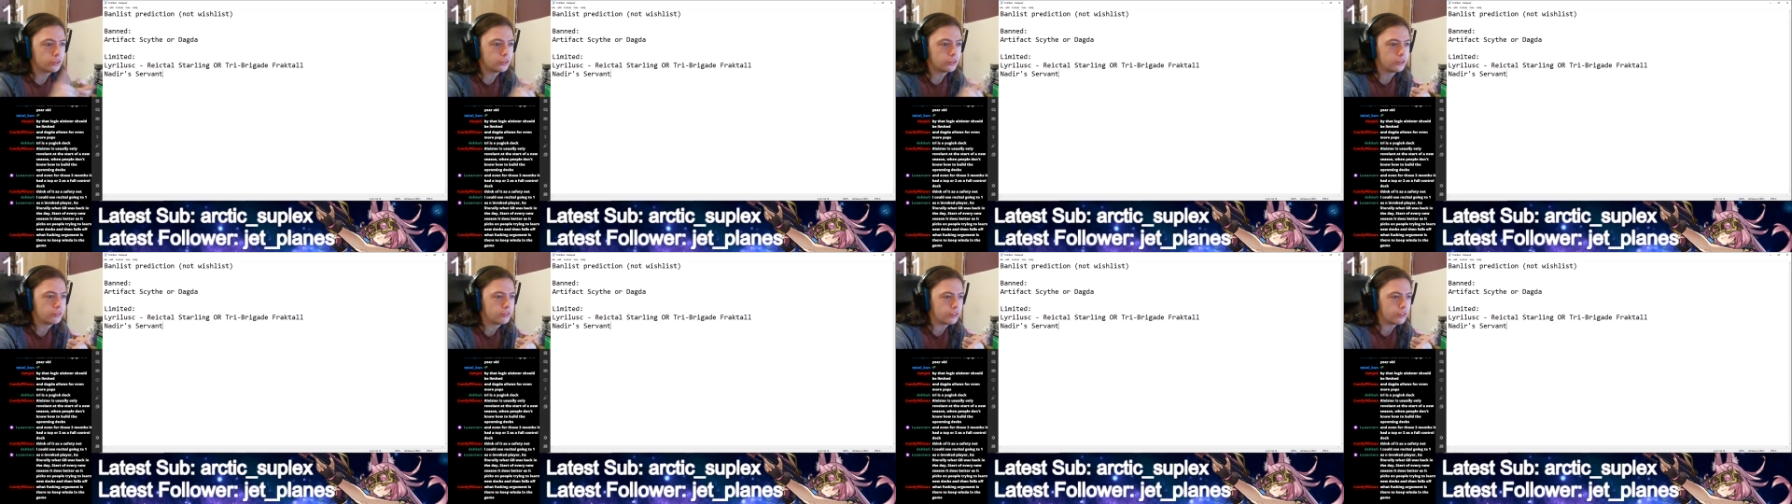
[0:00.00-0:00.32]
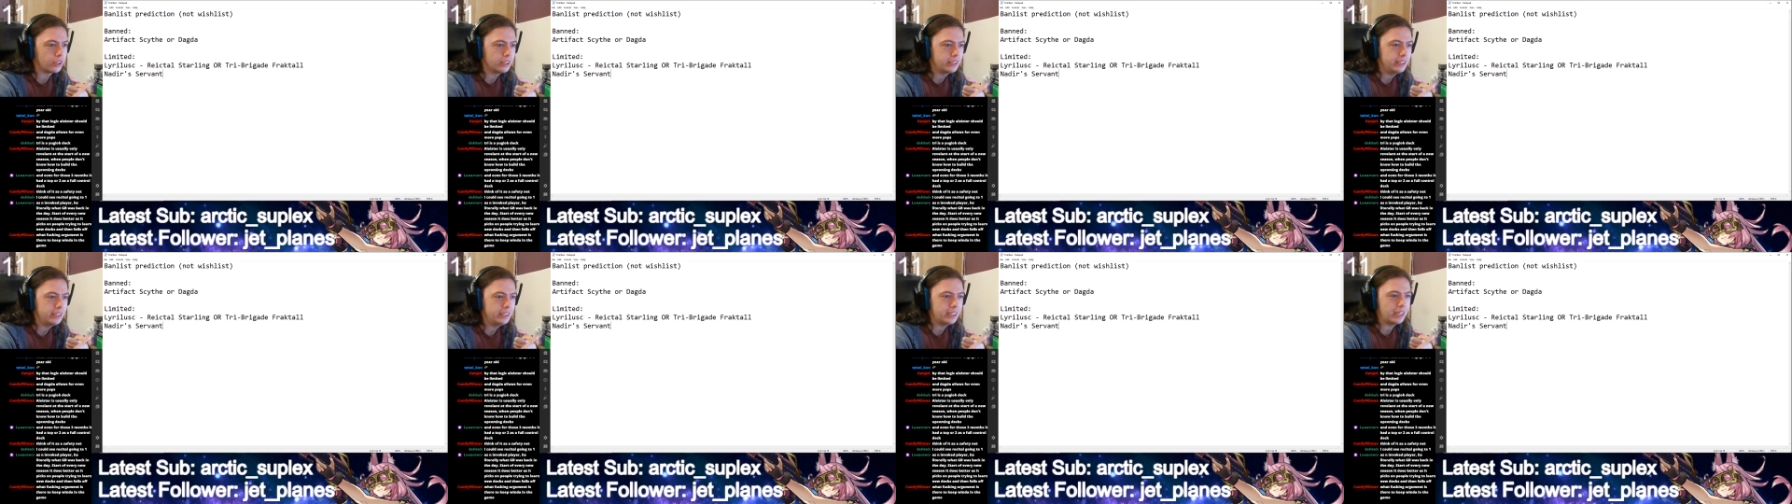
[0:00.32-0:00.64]

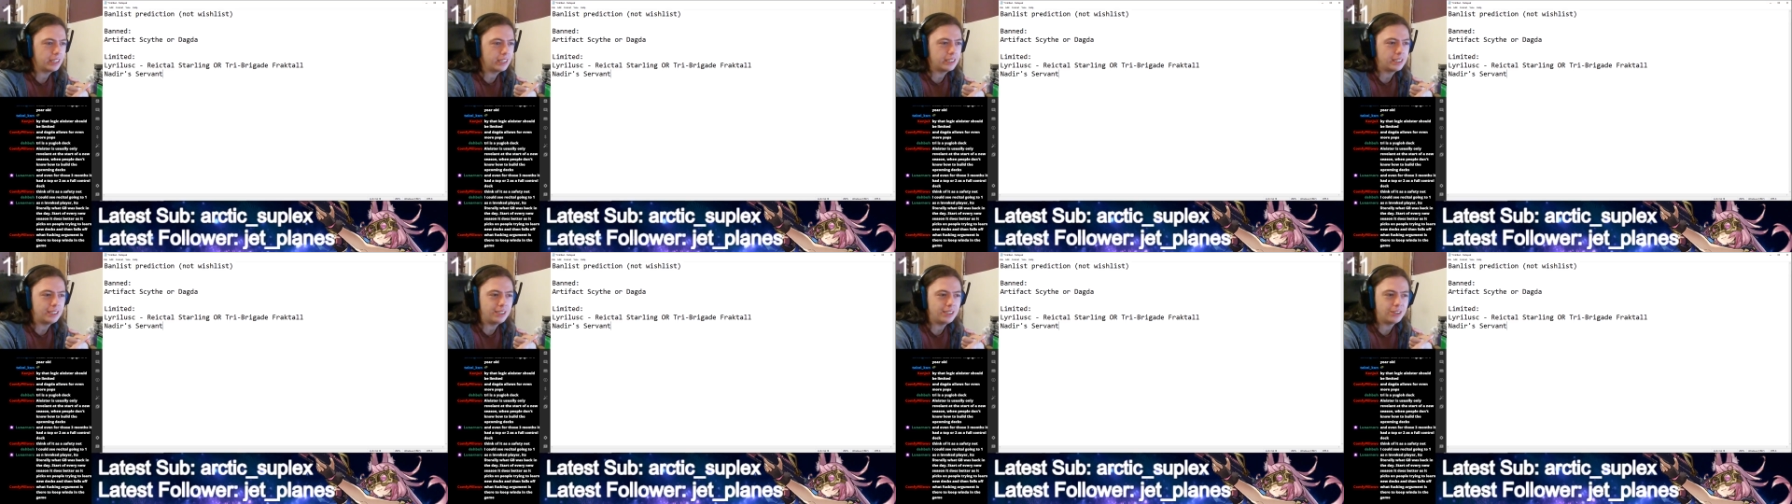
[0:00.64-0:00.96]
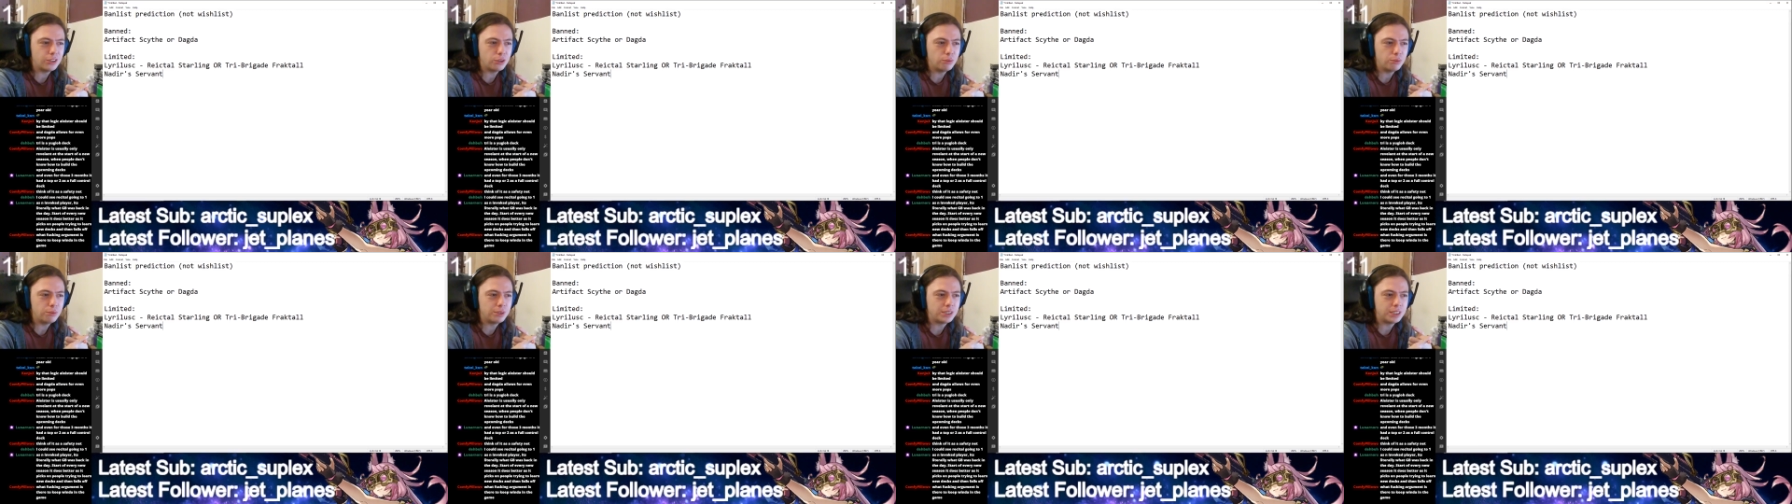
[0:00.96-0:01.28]
2019
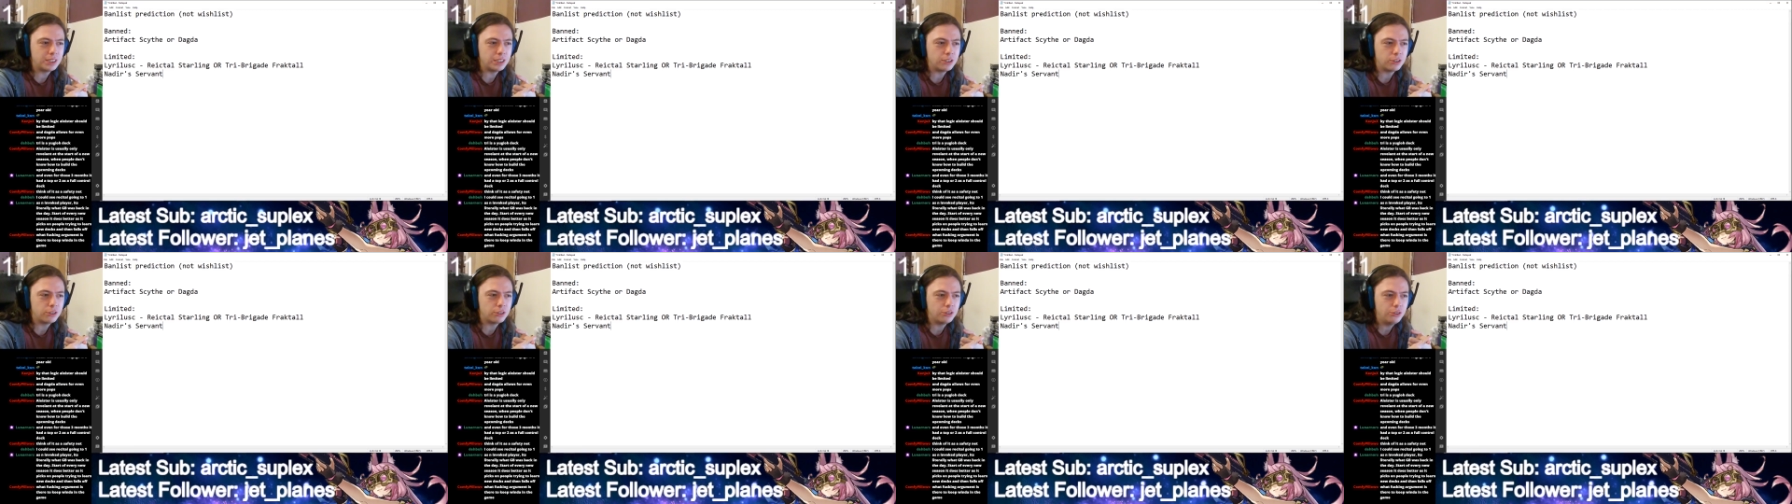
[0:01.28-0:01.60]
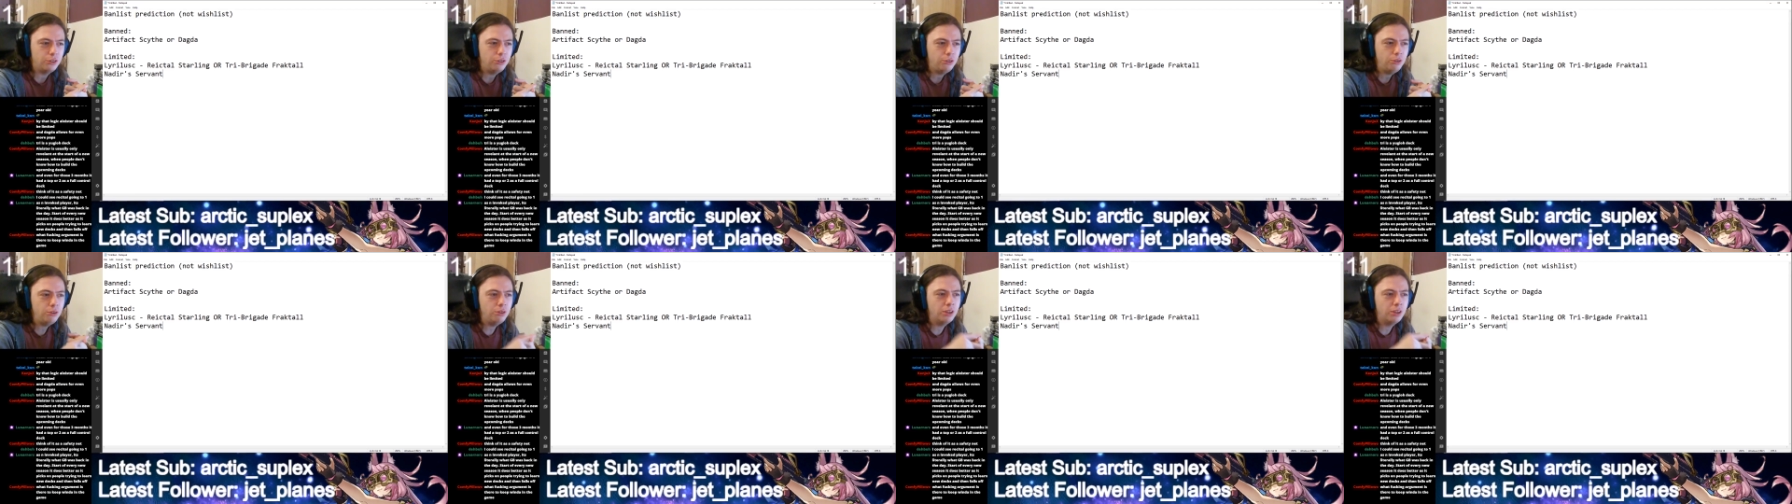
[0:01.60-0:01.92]
WCQ